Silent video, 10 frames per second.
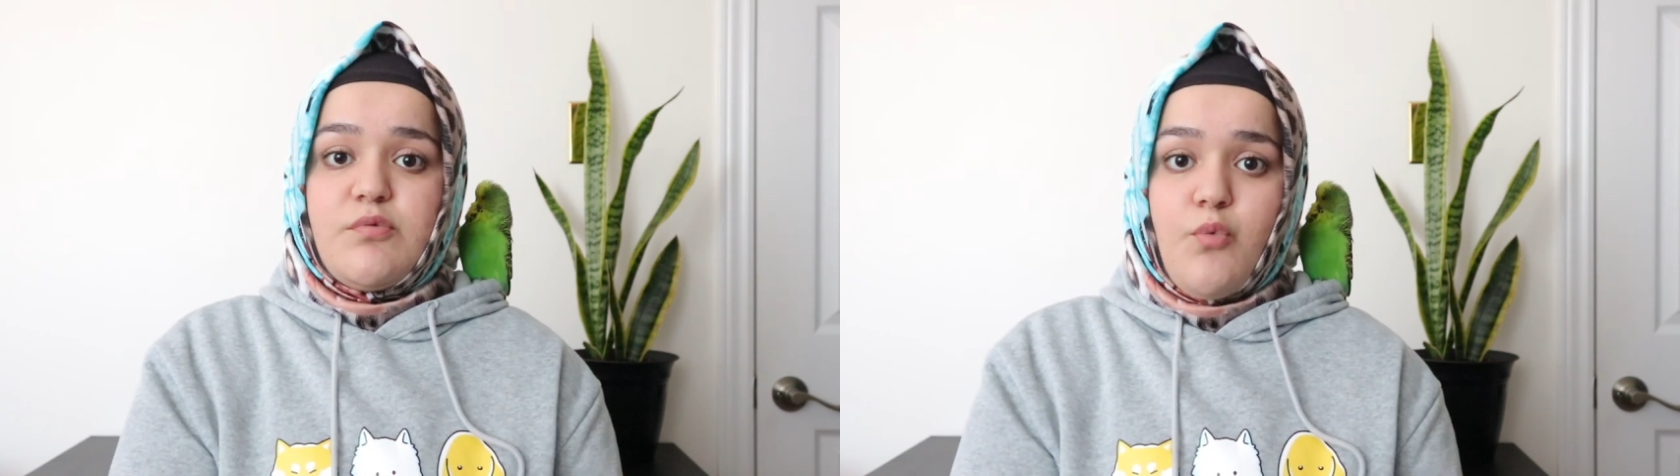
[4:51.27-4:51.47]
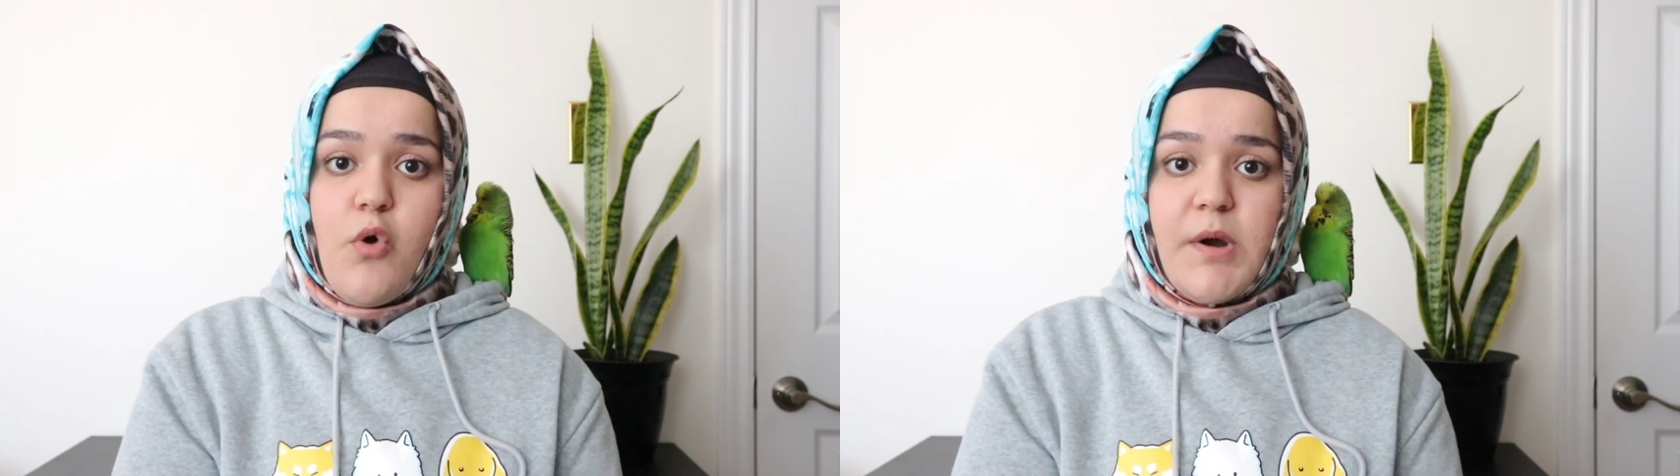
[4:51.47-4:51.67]

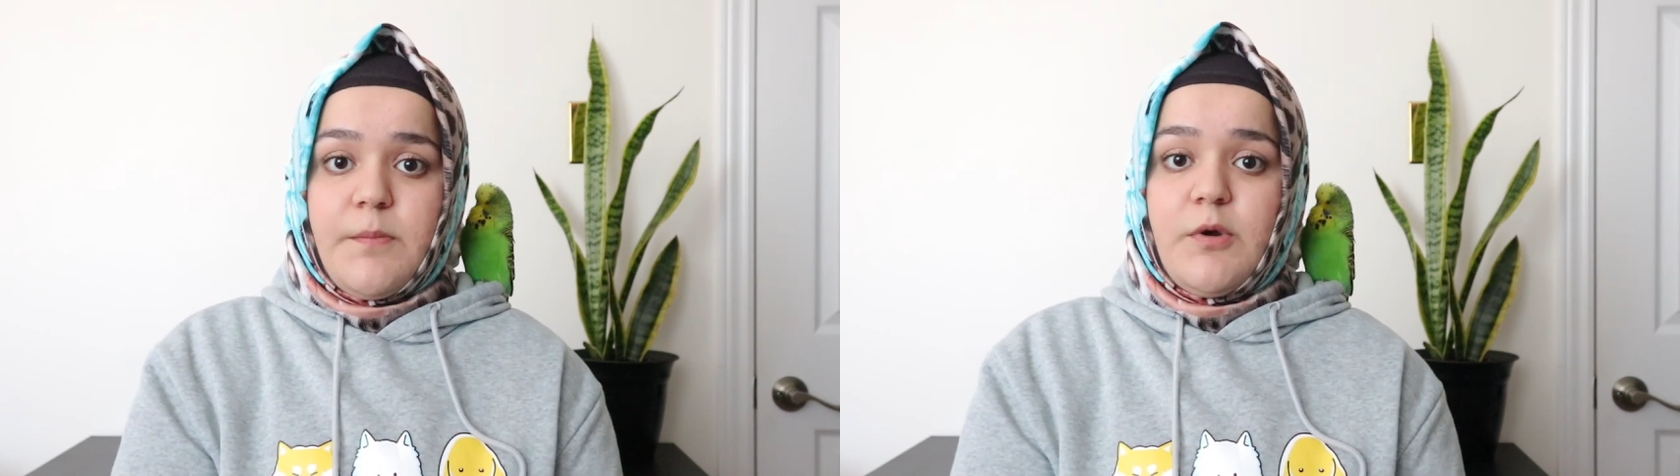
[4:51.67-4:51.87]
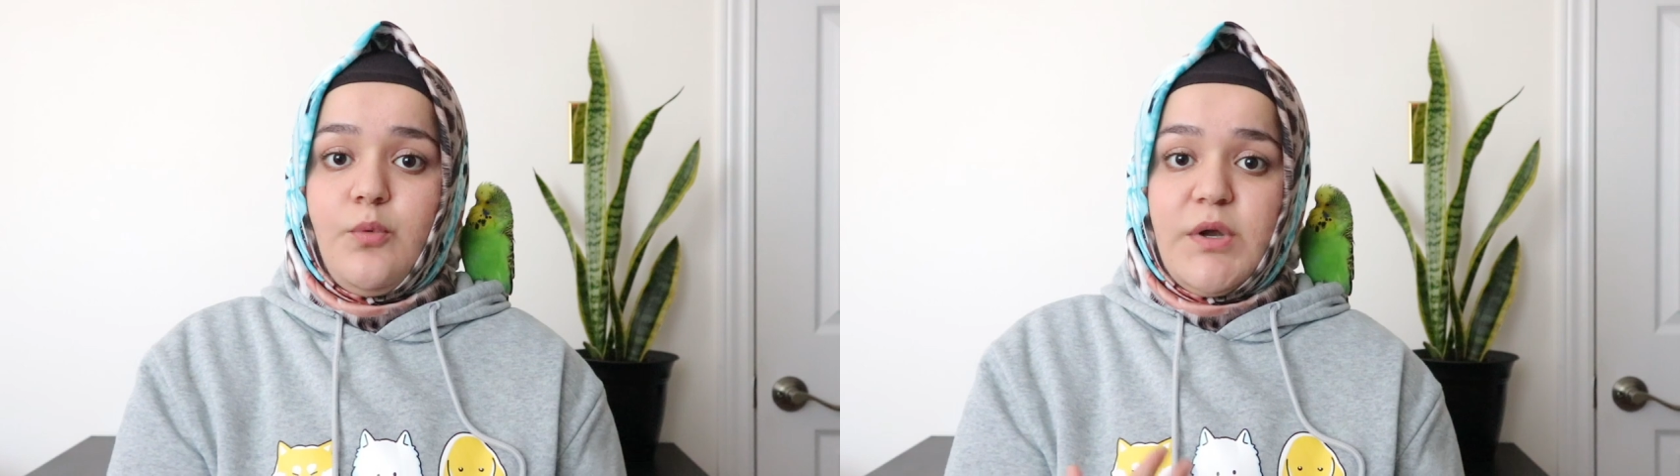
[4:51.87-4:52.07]

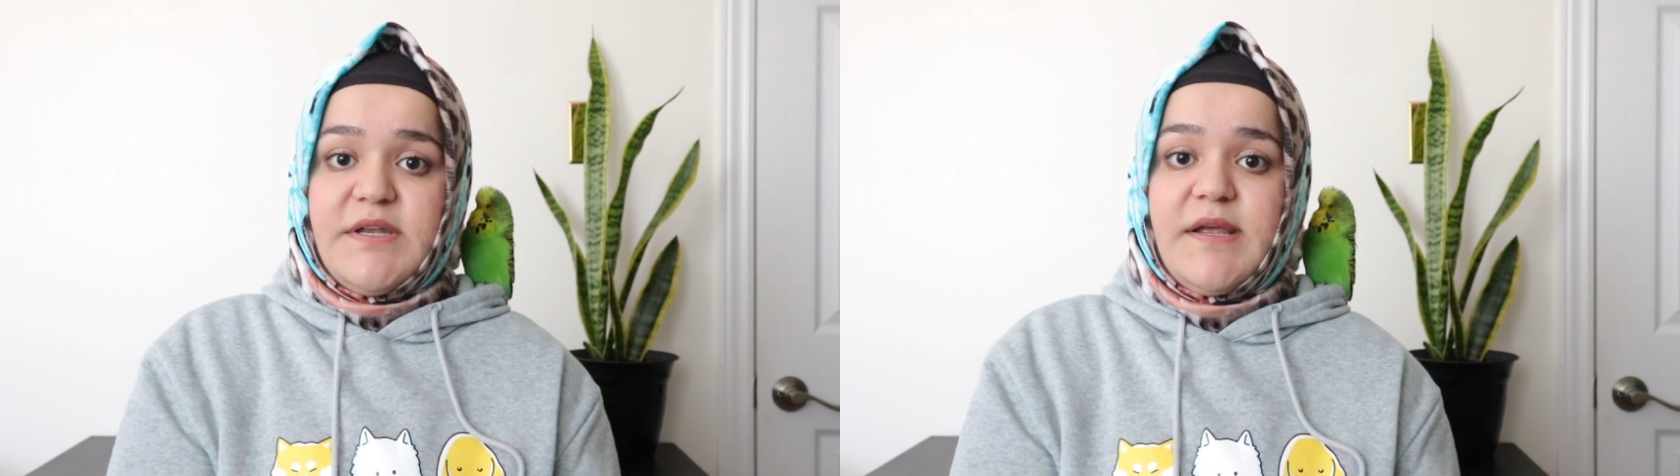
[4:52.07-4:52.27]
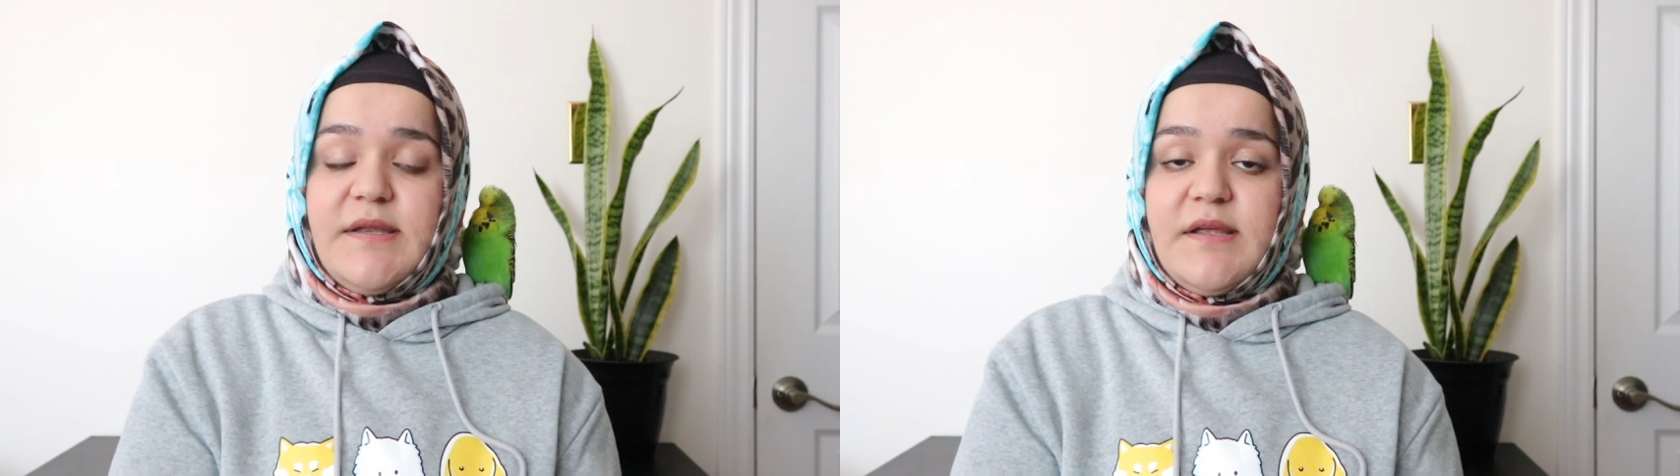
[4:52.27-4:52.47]
warm when
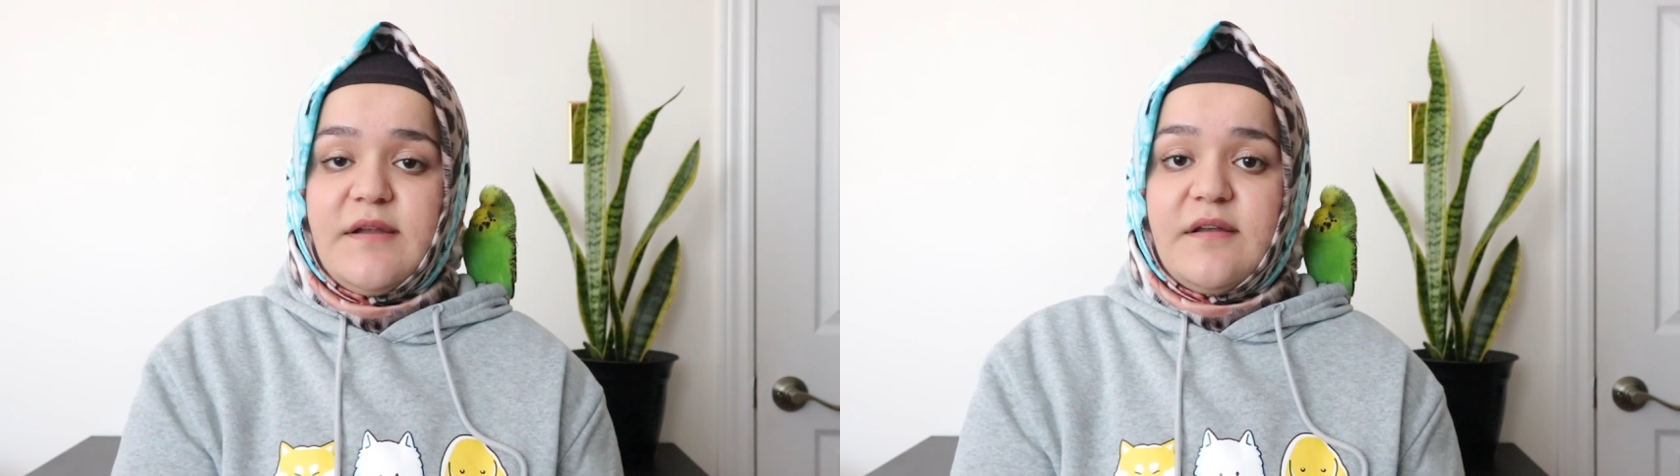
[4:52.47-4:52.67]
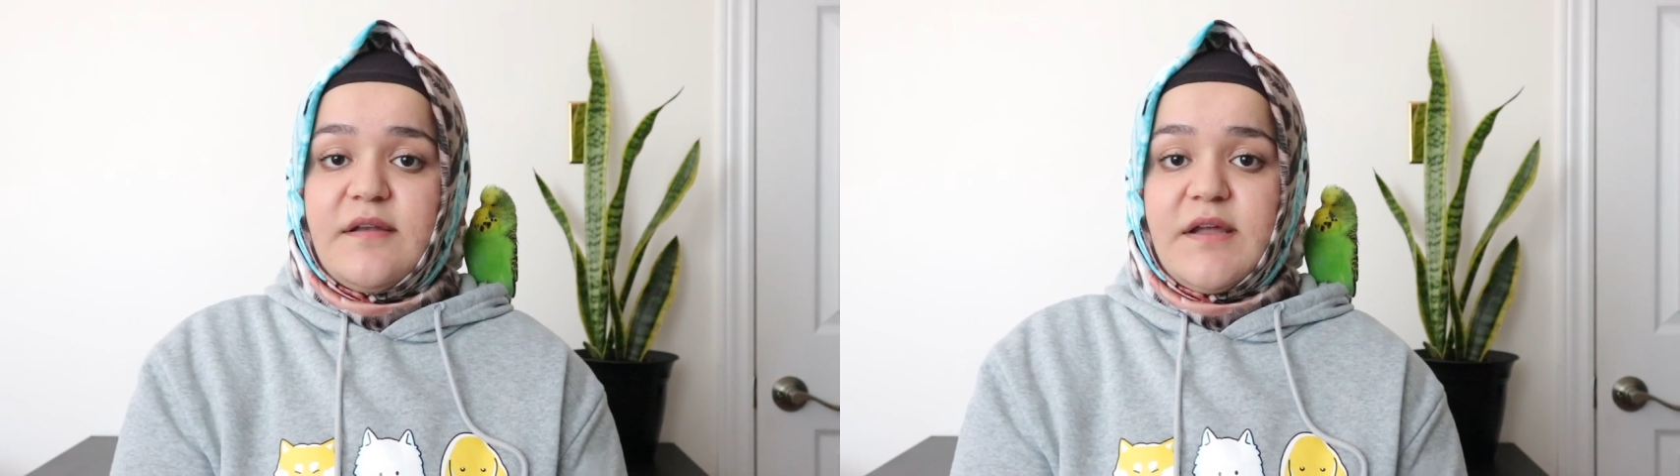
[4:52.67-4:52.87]
they need it.